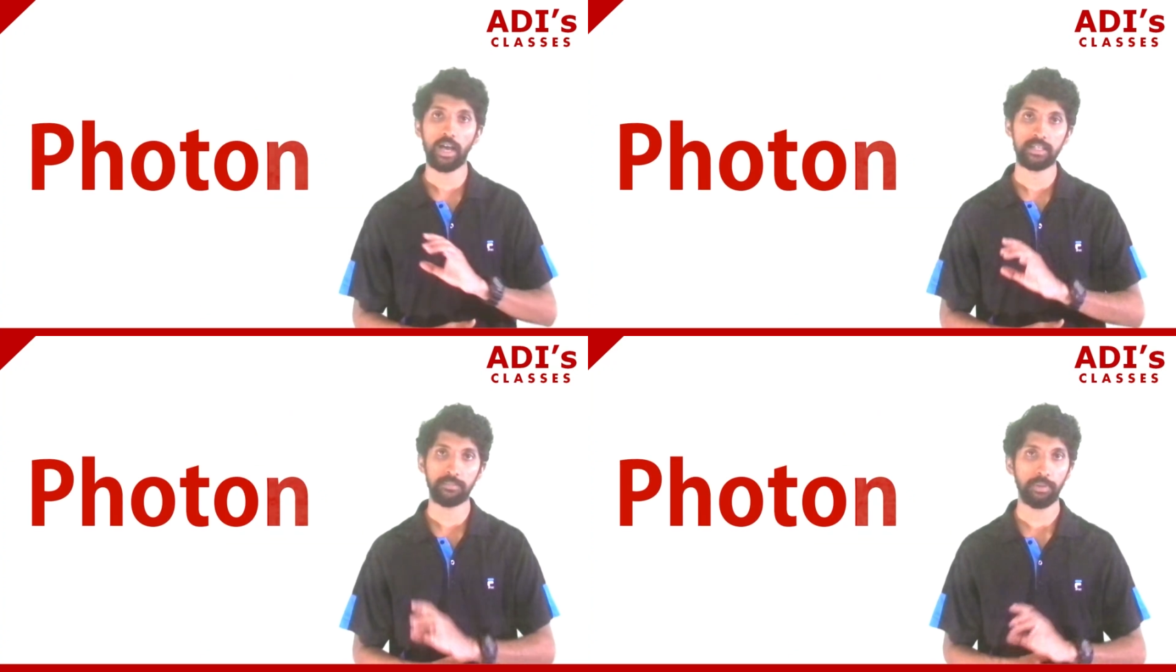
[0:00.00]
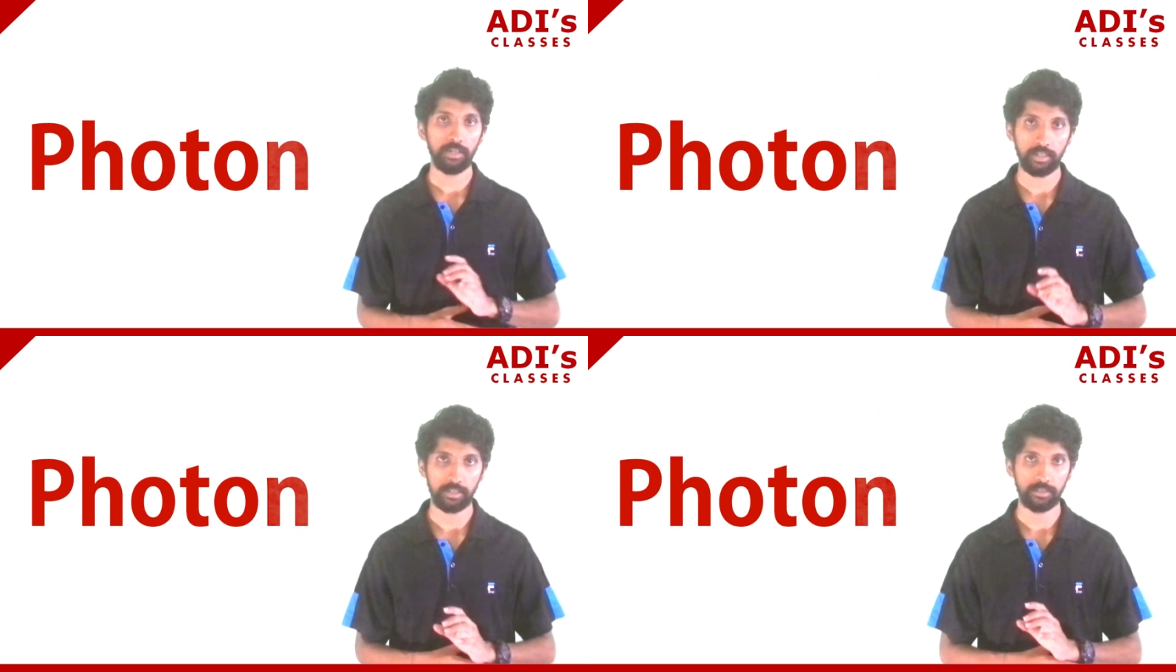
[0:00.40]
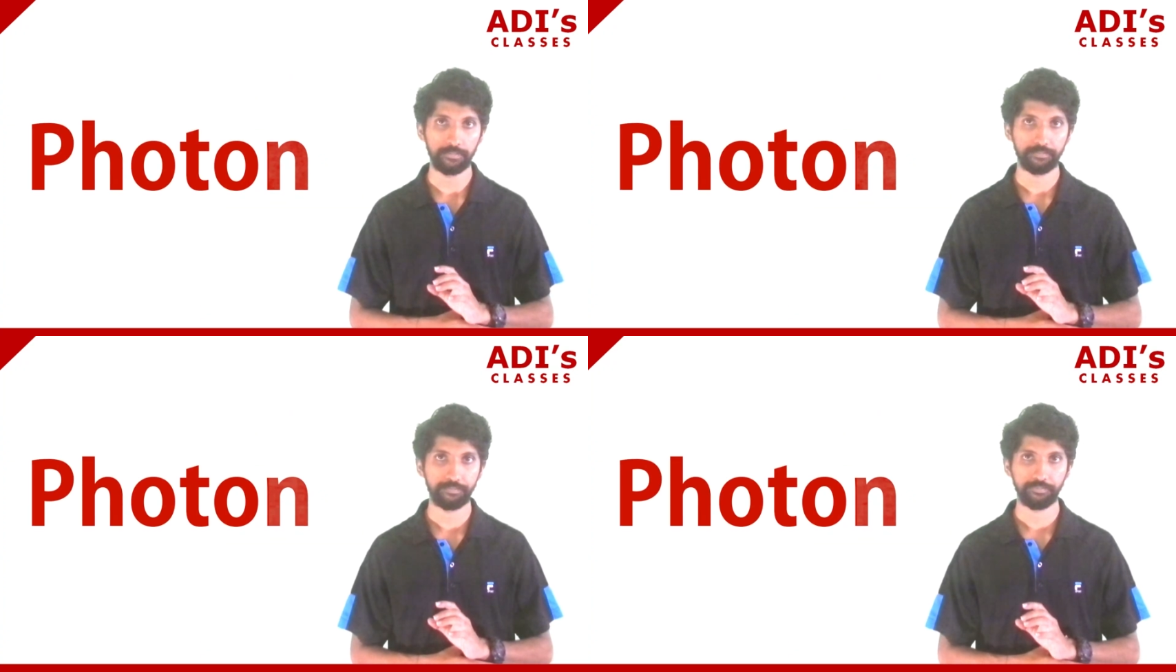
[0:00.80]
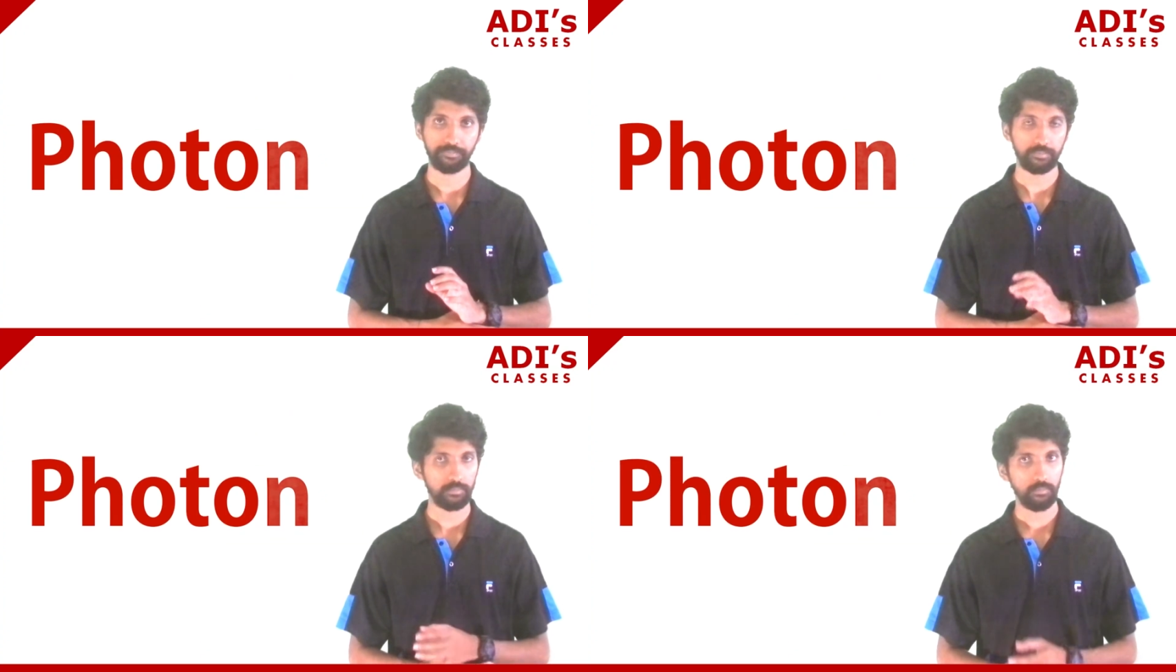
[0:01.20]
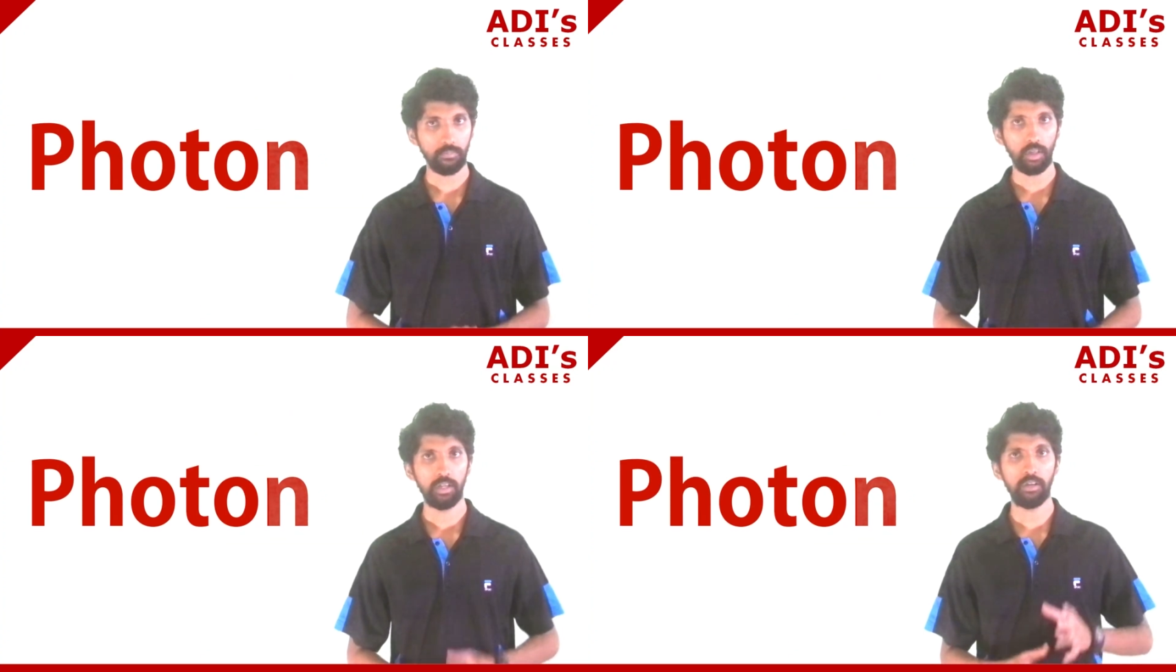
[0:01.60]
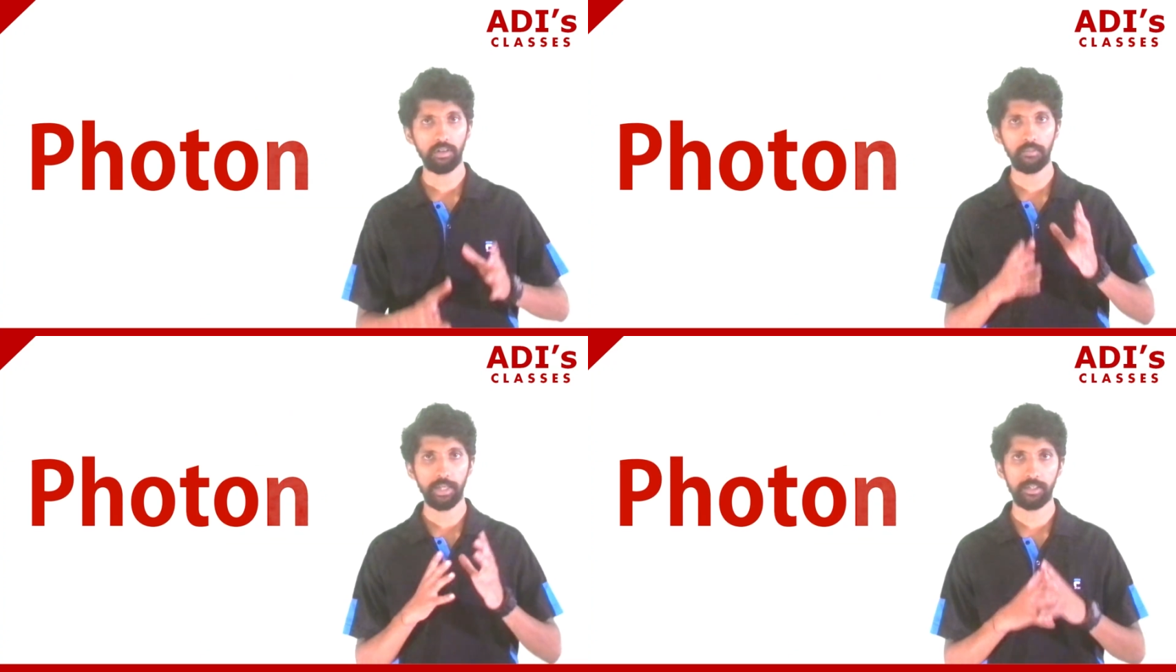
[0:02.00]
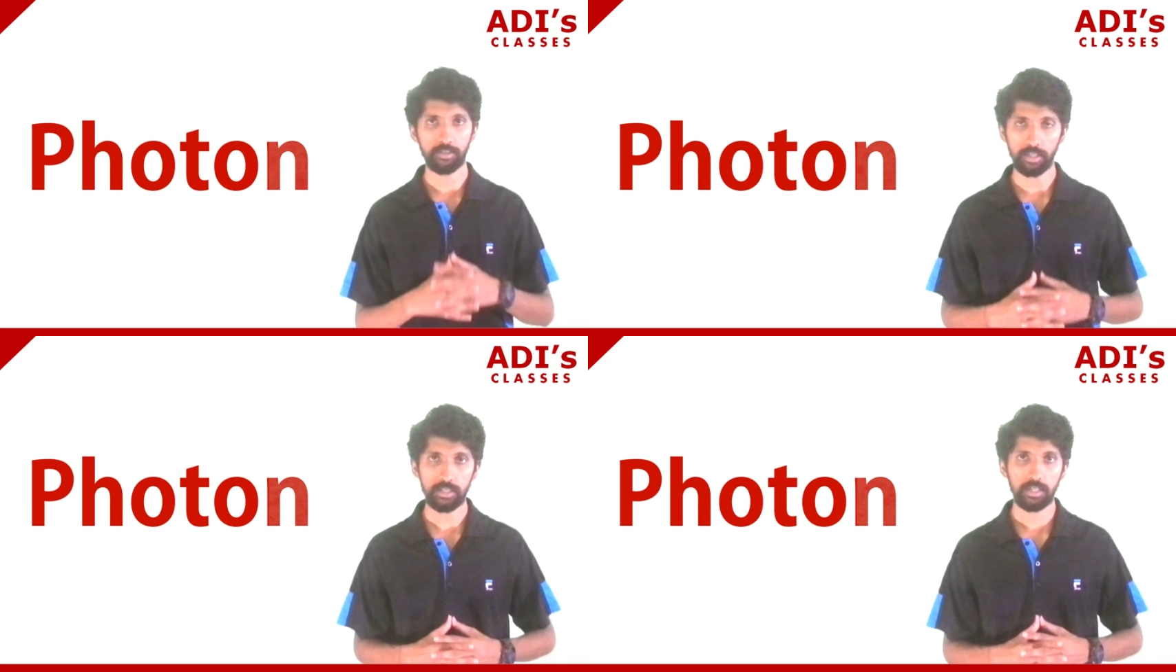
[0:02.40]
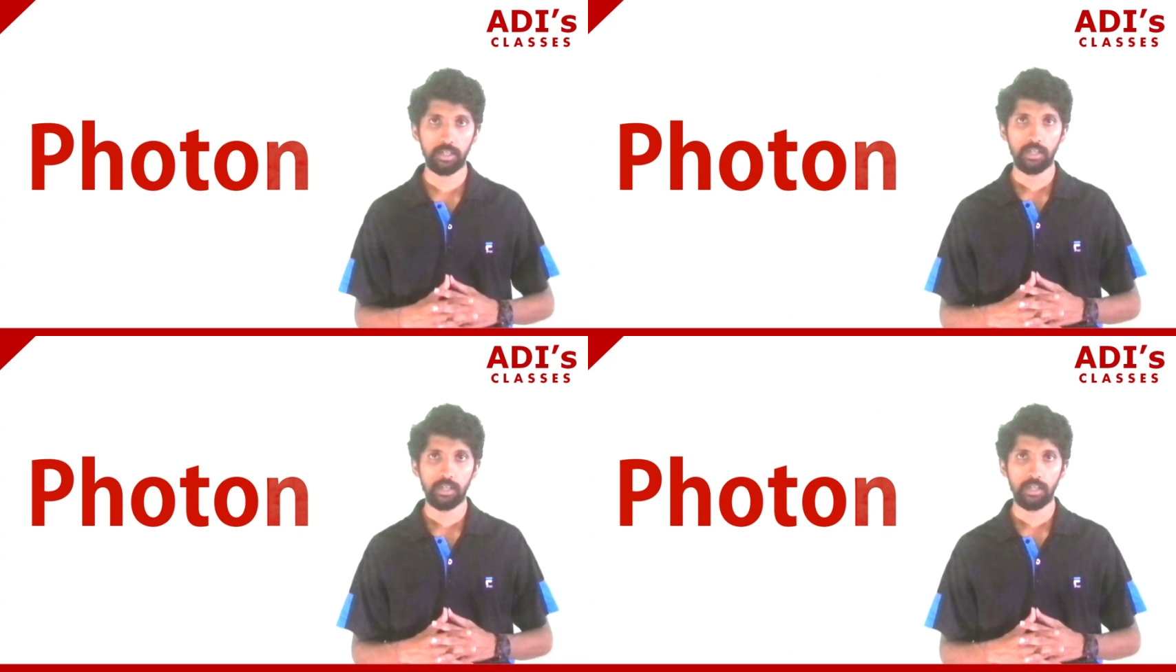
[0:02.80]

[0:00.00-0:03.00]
as a particle. Now coming to this,